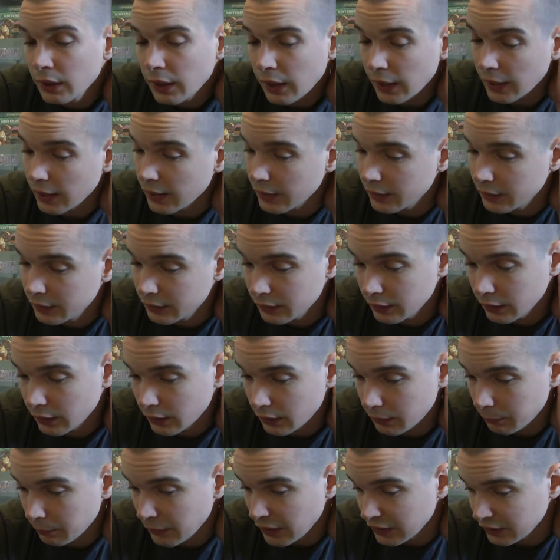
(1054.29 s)
and
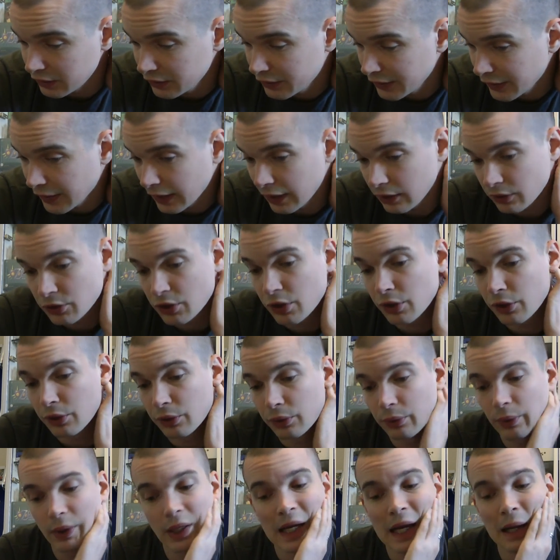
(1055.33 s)
managed to get
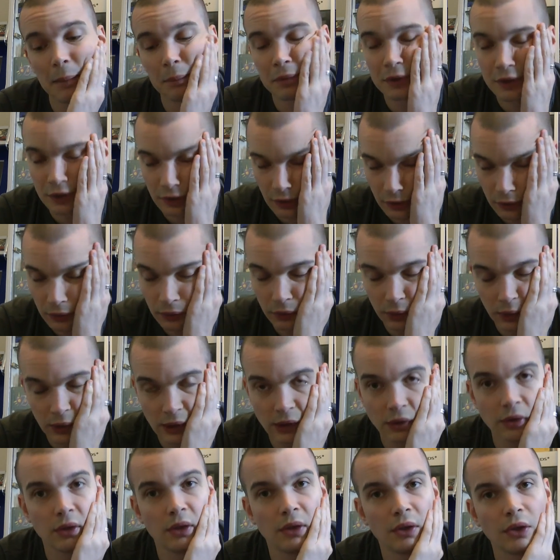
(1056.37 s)
2 absolutely
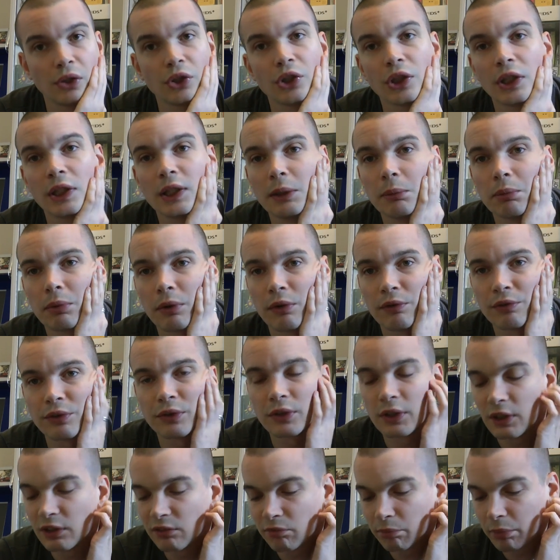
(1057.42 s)
dirt cheap off
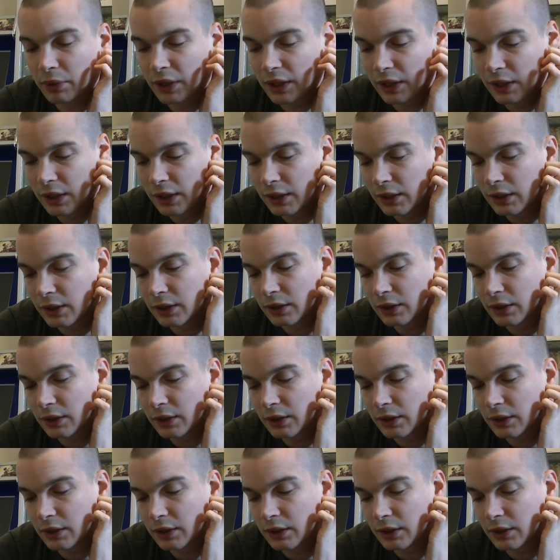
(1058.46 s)
Steve Bailey.